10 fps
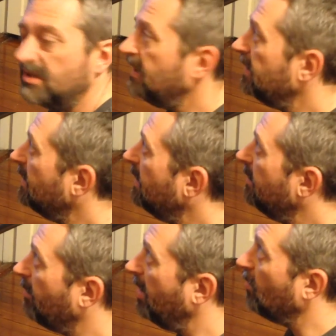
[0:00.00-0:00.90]
And uh, it'll
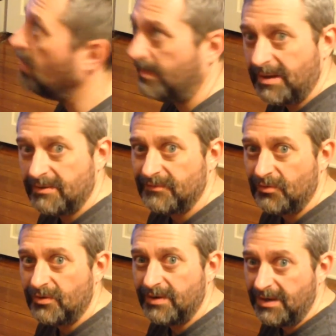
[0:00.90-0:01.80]
probably work better
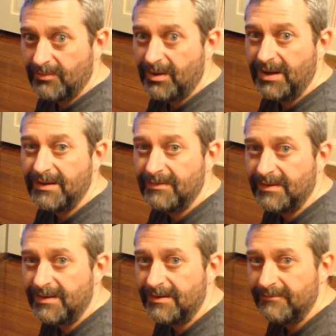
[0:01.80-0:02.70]
for her anyway in
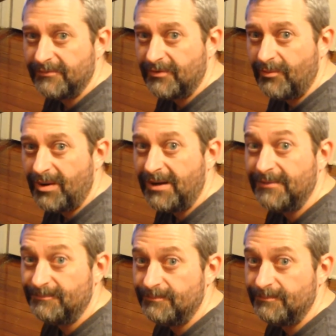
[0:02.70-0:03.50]
the, for a while.